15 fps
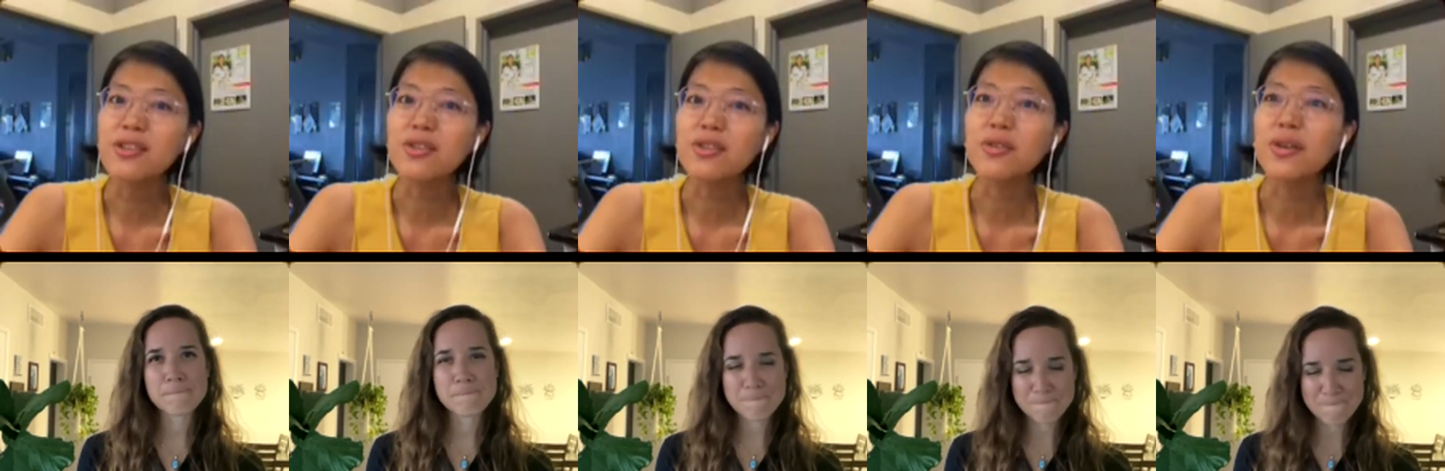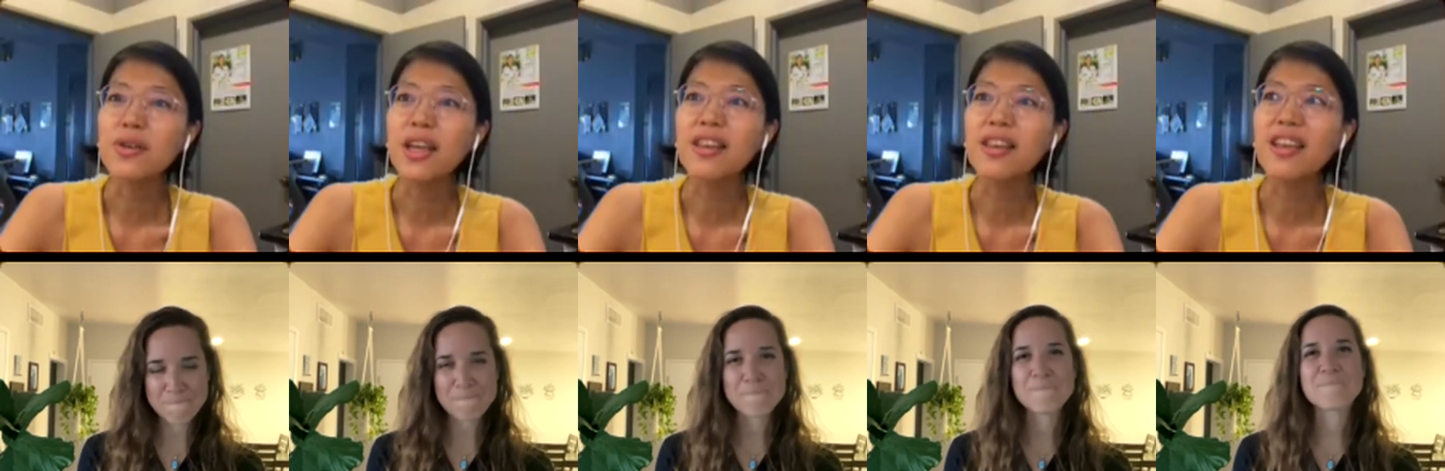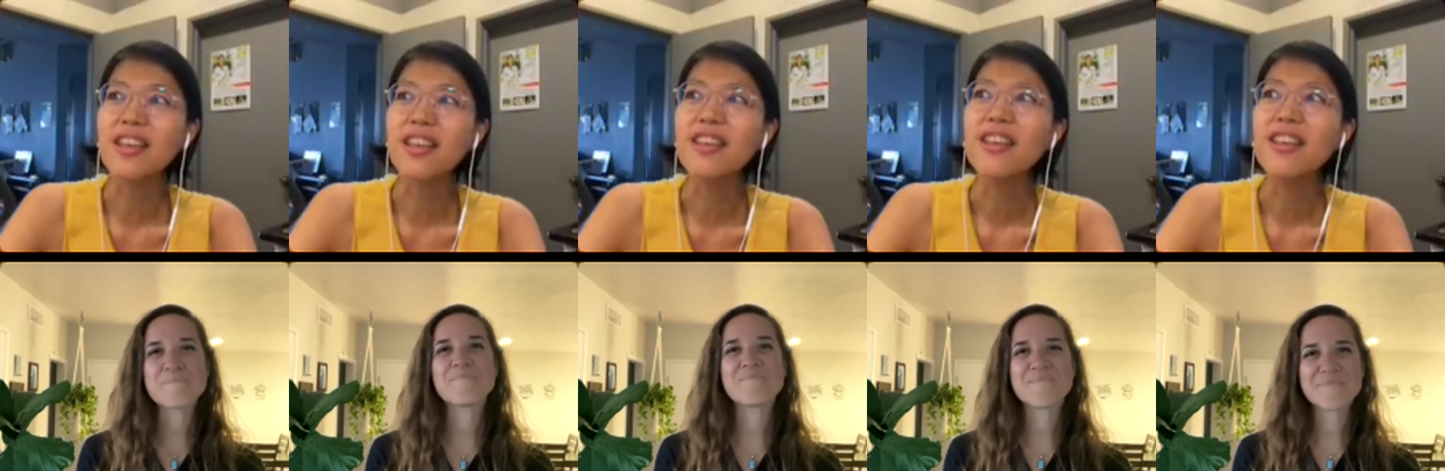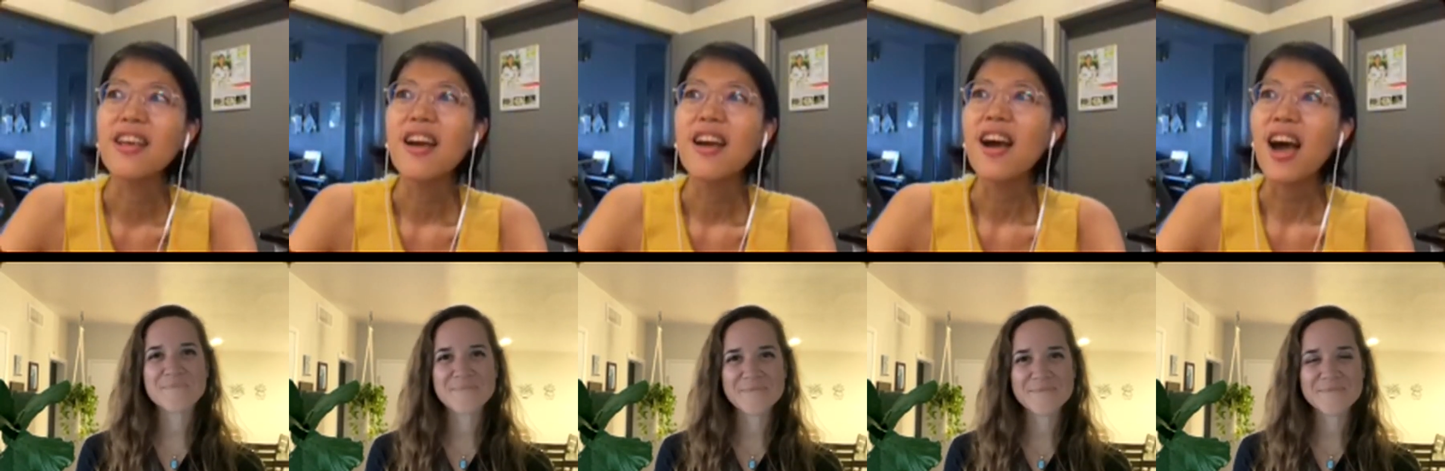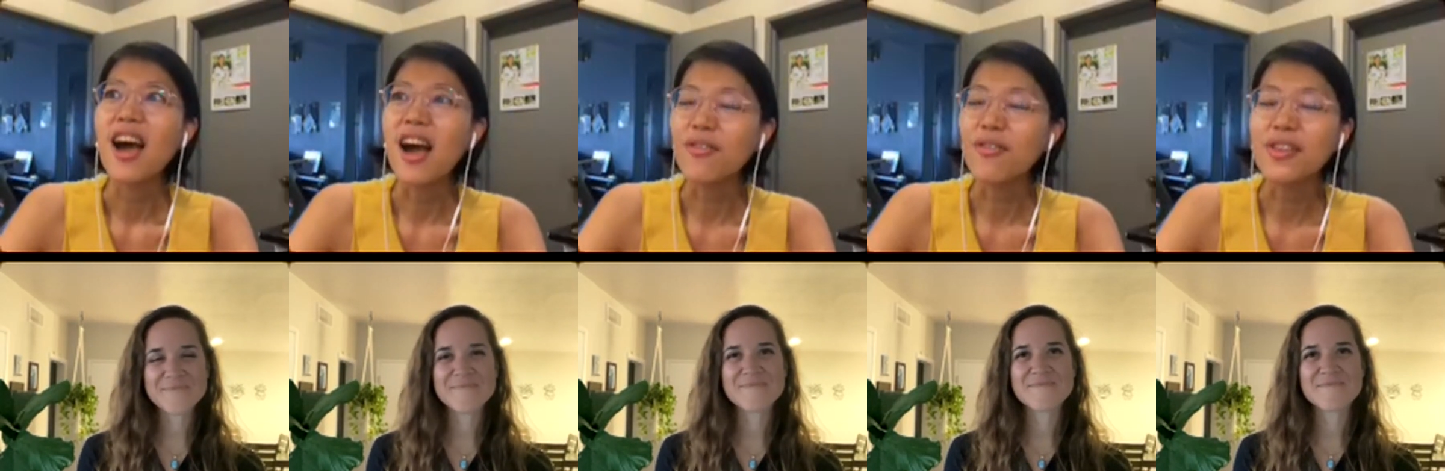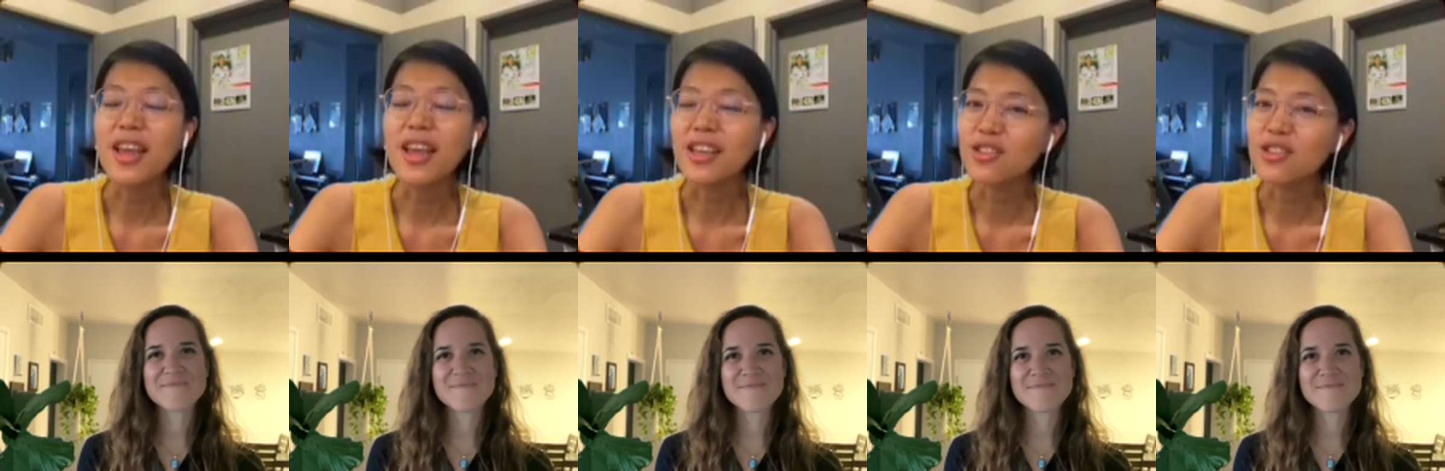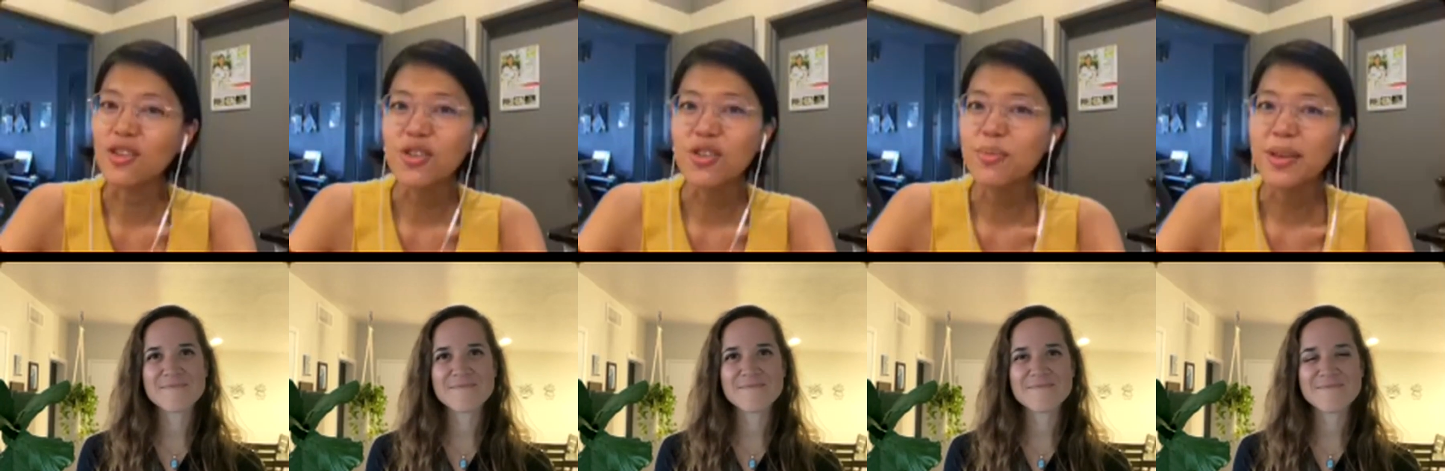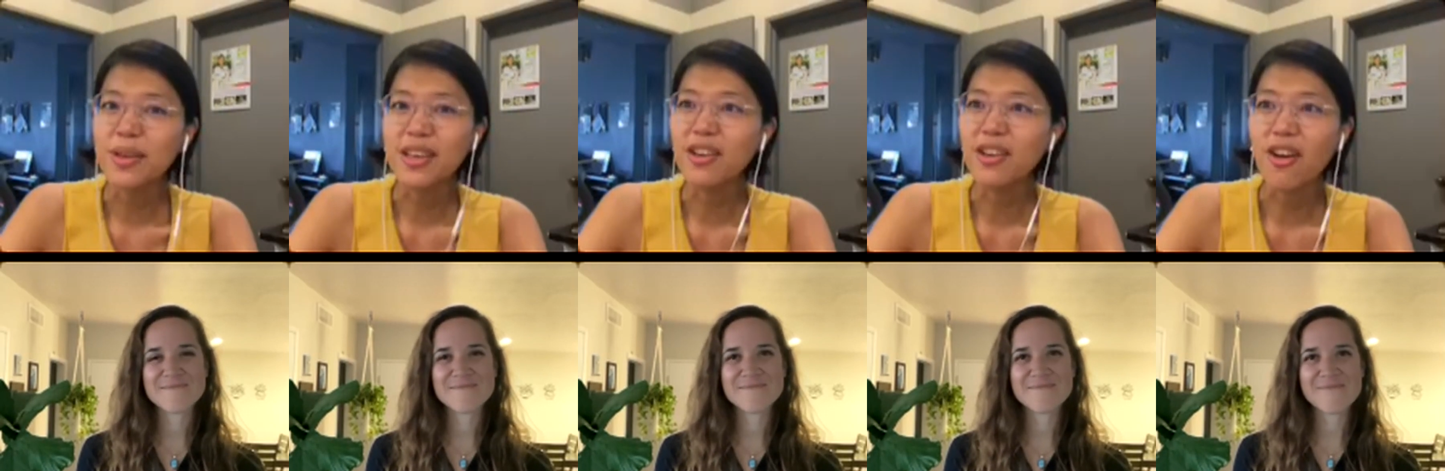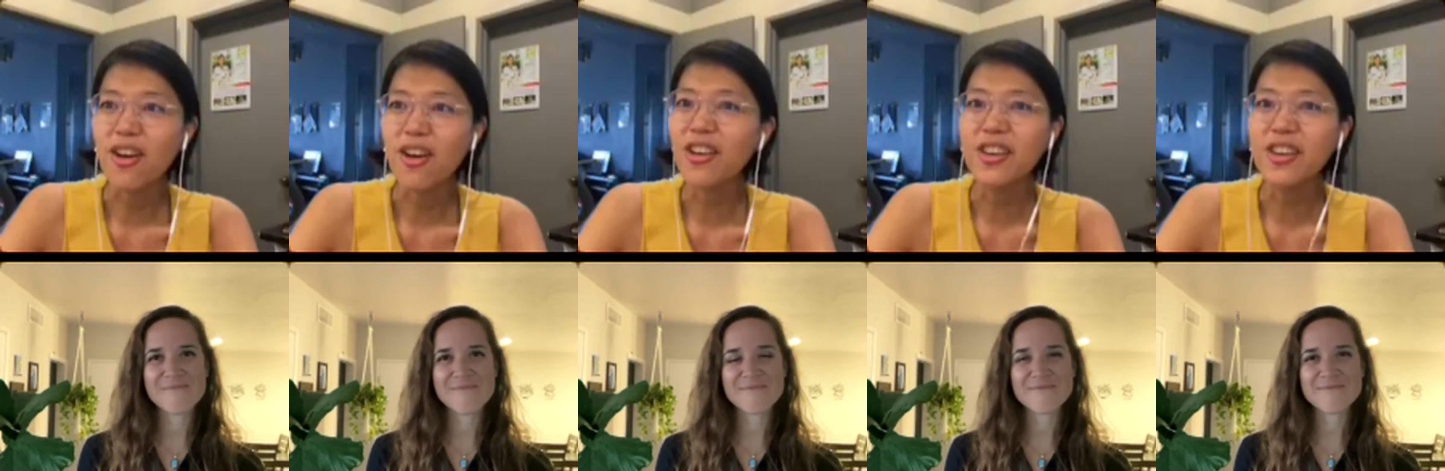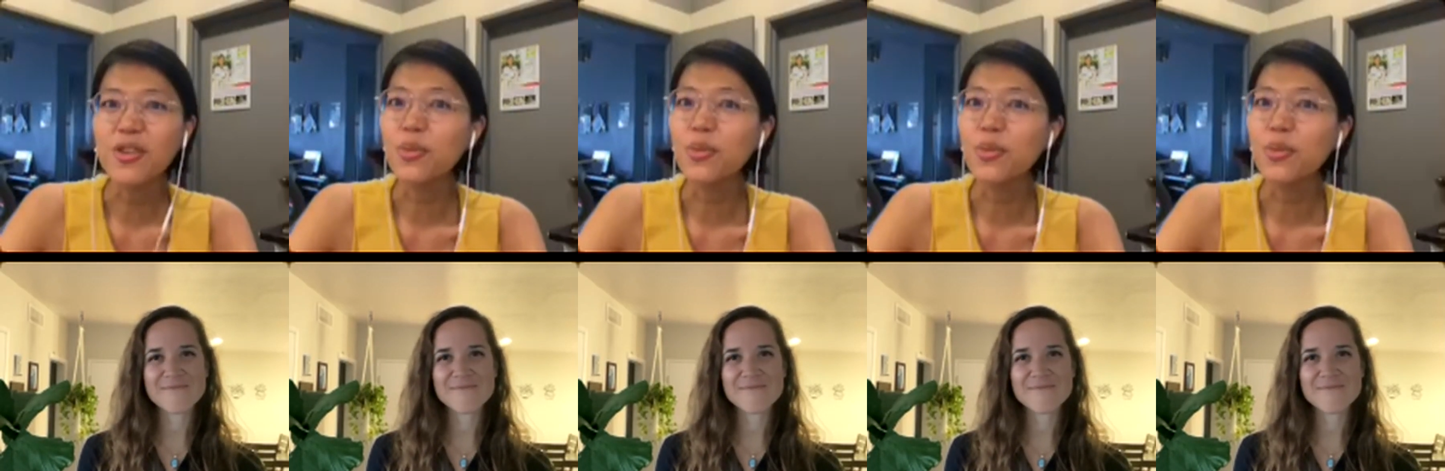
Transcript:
Speaker 1: So, and then after that, it's going to be gone.